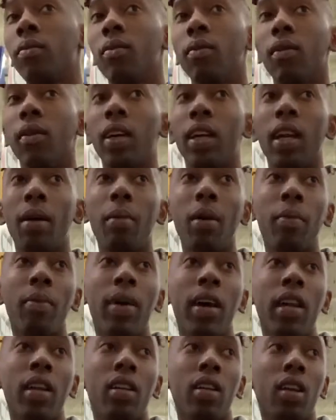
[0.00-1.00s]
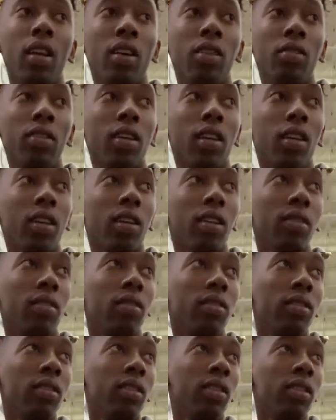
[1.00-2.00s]
But I'm gonna buy it now,
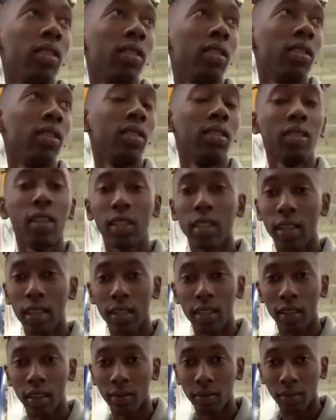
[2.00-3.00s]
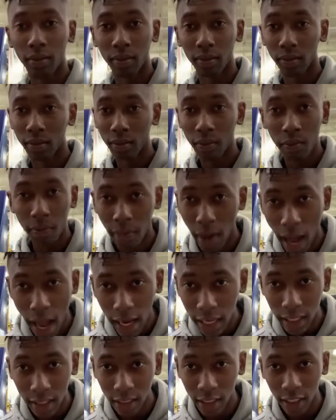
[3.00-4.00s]
John. Just on some
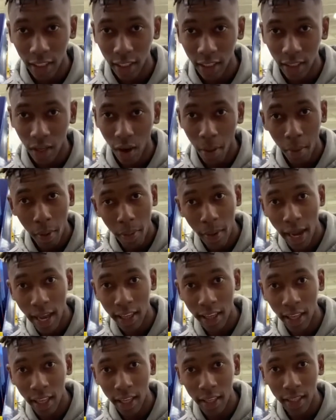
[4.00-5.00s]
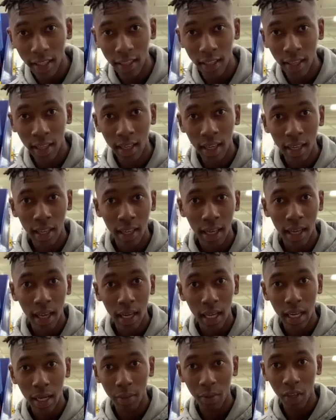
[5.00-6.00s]
buying shit, yo. I'm gonna buy this,
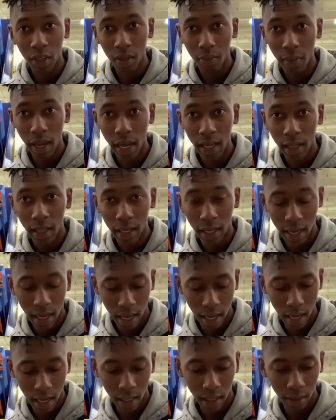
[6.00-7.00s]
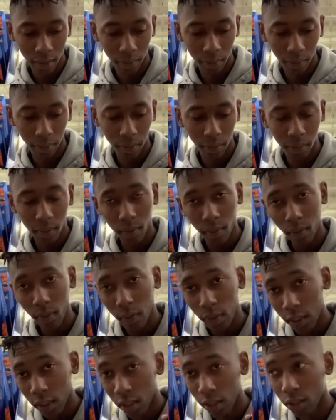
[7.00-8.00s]
and I'm gonna buy the
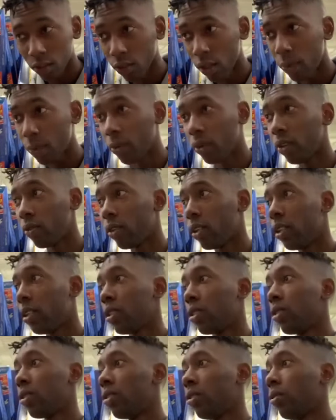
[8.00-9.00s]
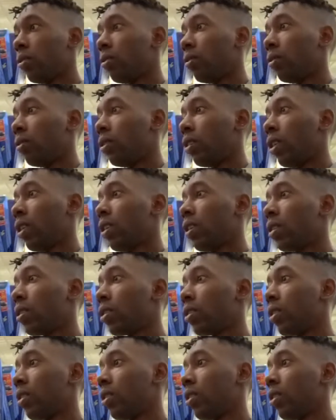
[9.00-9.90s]
scraper over this too. Honestly.